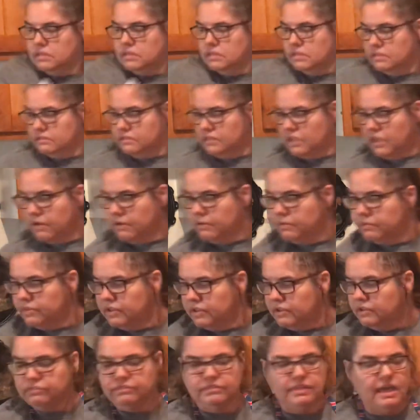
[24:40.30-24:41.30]
So
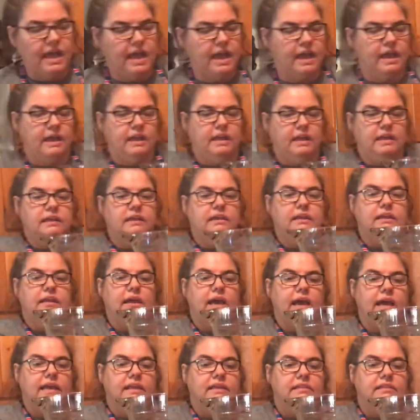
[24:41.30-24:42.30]
there's that, and
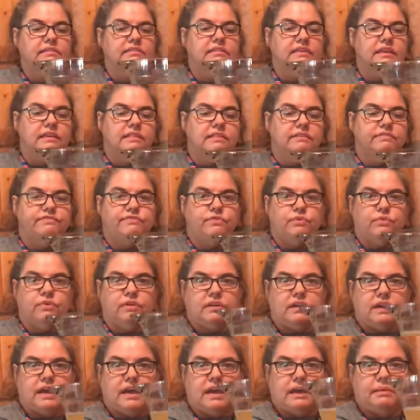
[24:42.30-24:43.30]
I can see the 4
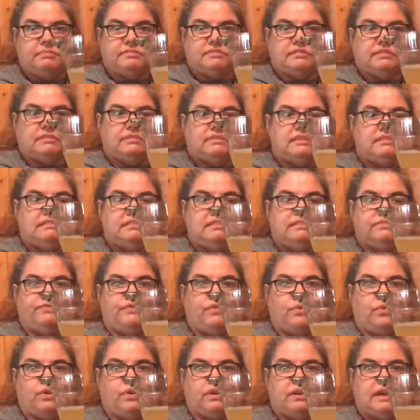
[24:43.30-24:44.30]
cups. So this is
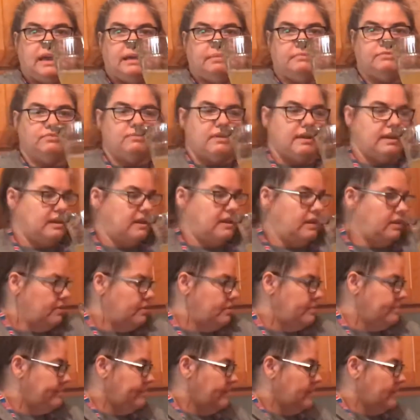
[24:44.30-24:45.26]
4 cups right here.